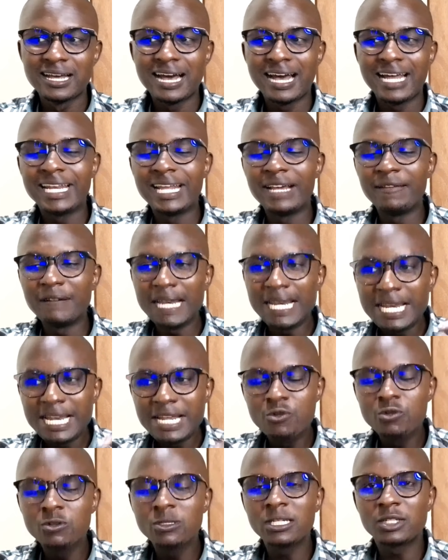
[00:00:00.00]
I never
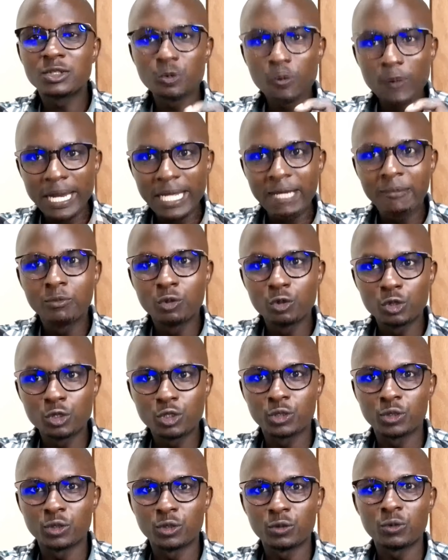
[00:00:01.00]
knew that William
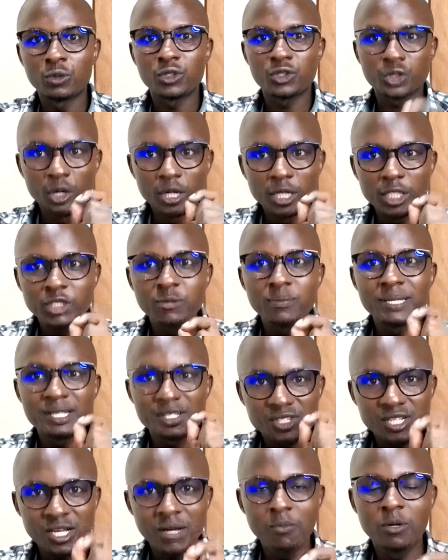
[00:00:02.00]
Ruto was going to be
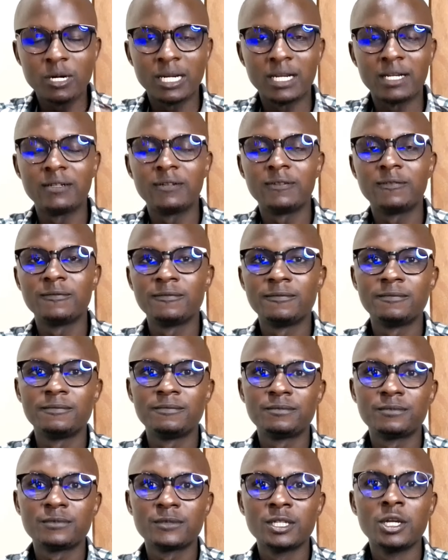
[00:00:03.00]
someone
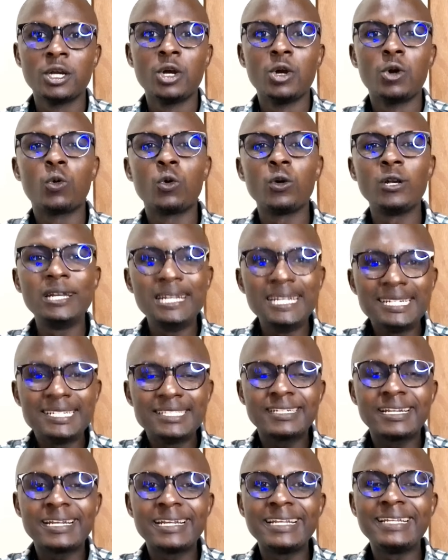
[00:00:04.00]
who
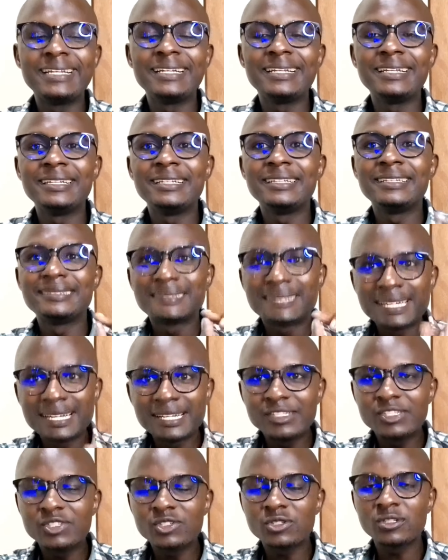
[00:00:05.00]
literally
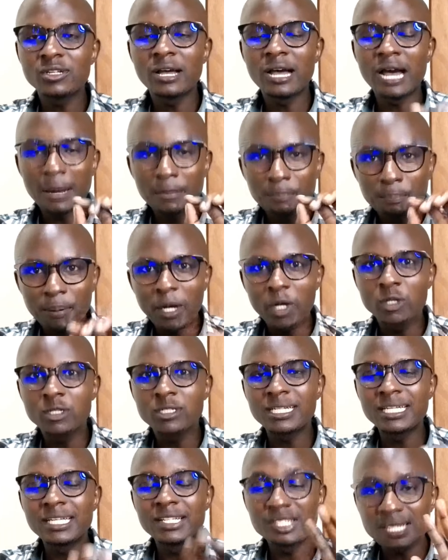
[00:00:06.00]
thinks
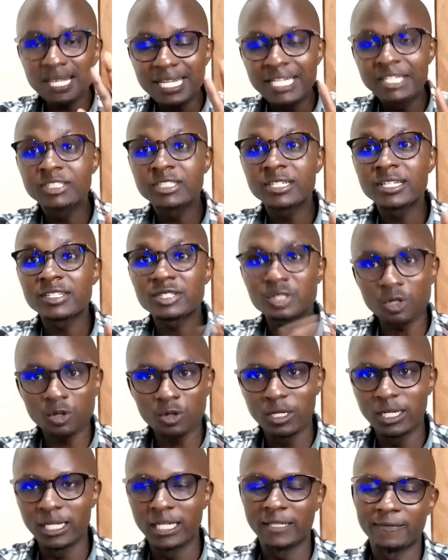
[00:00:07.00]
about his interest
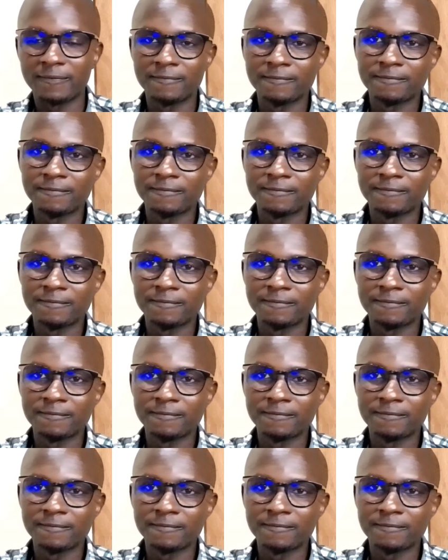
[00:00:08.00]
only.